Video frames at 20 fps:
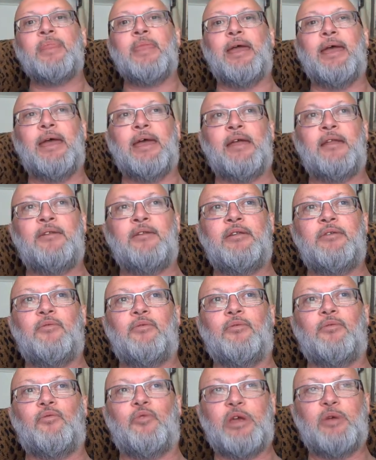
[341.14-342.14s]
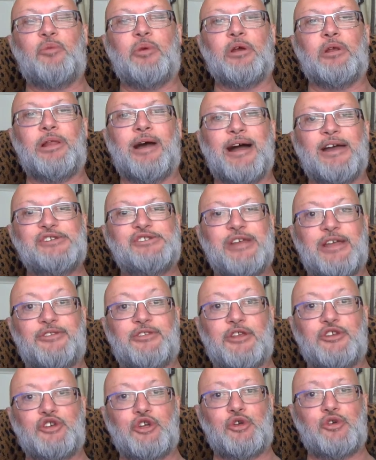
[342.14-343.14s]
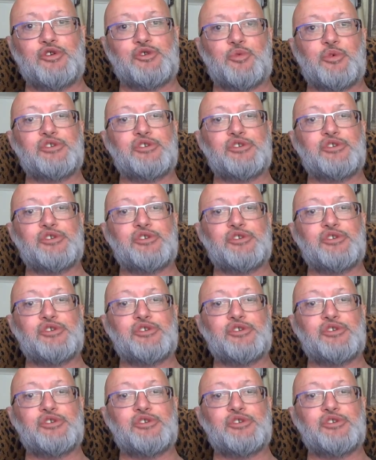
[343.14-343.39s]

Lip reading: And we realized that the Jews